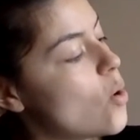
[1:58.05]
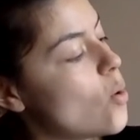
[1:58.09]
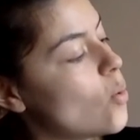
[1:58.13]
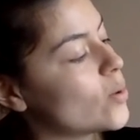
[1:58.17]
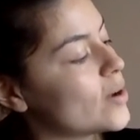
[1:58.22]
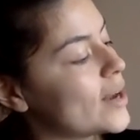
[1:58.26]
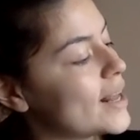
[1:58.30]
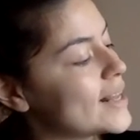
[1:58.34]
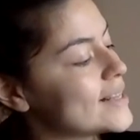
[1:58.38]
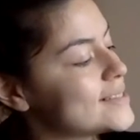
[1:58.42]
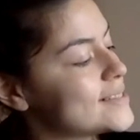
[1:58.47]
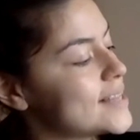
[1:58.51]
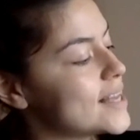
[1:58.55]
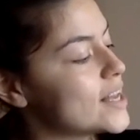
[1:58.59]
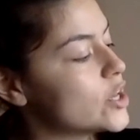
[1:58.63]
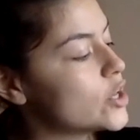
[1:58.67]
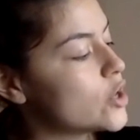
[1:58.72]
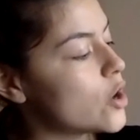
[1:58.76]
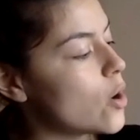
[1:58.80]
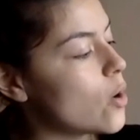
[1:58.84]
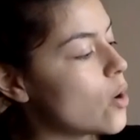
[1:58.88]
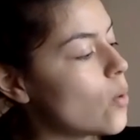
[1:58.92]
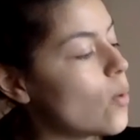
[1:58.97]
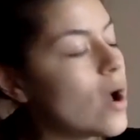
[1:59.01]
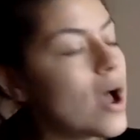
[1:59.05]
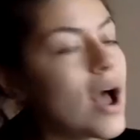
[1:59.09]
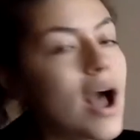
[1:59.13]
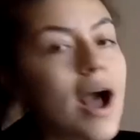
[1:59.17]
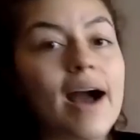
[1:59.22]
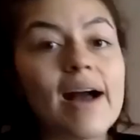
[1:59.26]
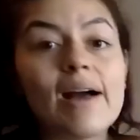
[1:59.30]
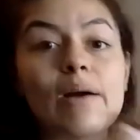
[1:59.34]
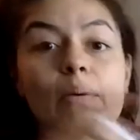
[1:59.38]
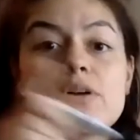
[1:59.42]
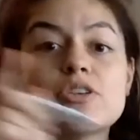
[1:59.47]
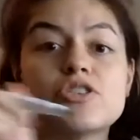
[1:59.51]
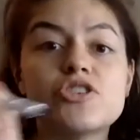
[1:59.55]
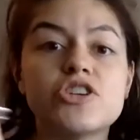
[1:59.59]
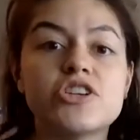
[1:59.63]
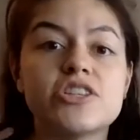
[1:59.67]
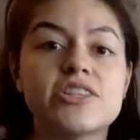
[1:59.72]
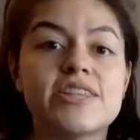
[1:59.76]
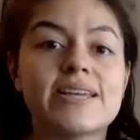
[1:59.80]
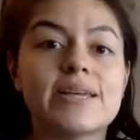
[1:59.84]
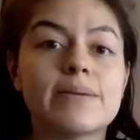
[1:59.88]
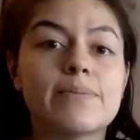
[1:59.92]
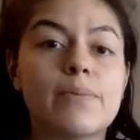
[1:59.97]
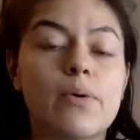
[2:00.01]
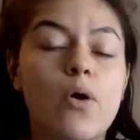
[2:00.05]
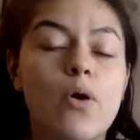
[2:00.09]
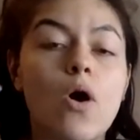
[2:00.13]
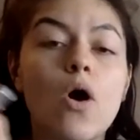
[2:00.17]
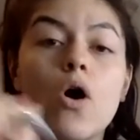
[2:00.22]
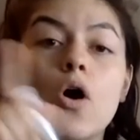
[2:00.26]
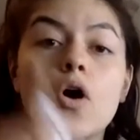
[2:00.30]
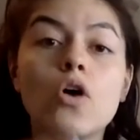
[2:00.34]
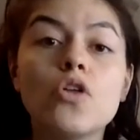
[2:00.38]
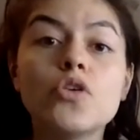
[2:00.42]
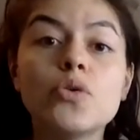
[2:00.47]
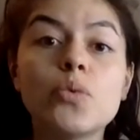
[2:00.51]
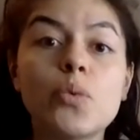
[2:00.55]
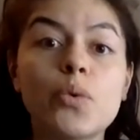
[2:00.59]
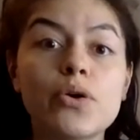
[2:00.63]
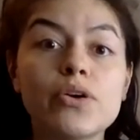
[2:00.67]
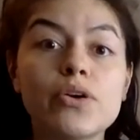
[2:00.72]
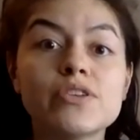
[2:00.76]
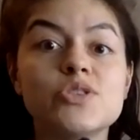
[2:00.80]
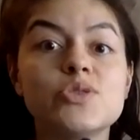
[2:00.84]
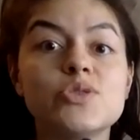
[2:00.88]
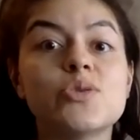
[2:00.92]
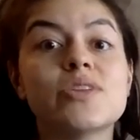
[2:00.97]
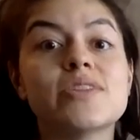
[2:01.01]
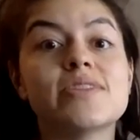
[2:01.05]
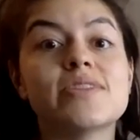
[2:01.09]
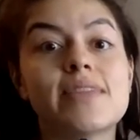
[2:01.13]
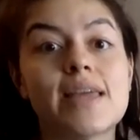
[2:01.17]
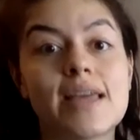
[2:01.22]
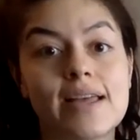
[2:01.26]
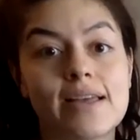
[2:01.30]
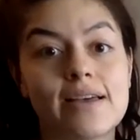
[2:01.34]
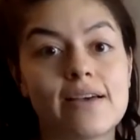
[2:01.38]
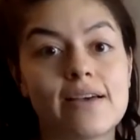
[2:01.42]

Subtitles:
When I say go, I want you to think about all the words you can think